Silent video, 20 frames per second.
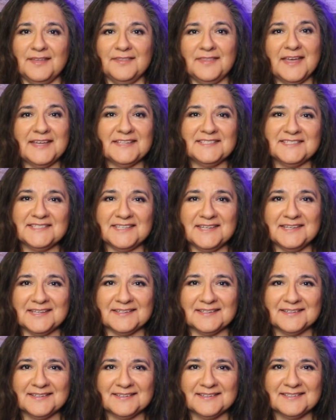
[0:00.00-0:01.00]
And that's
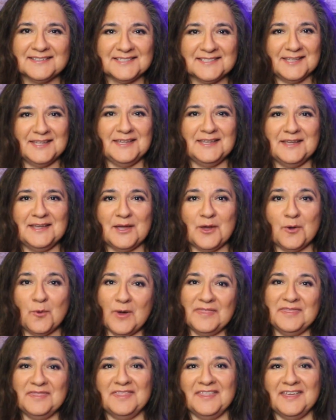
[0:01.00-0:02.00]
it. See?
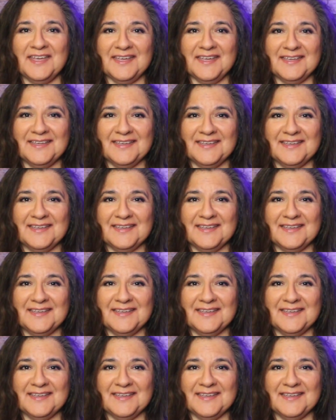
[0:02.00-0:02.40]
One thing.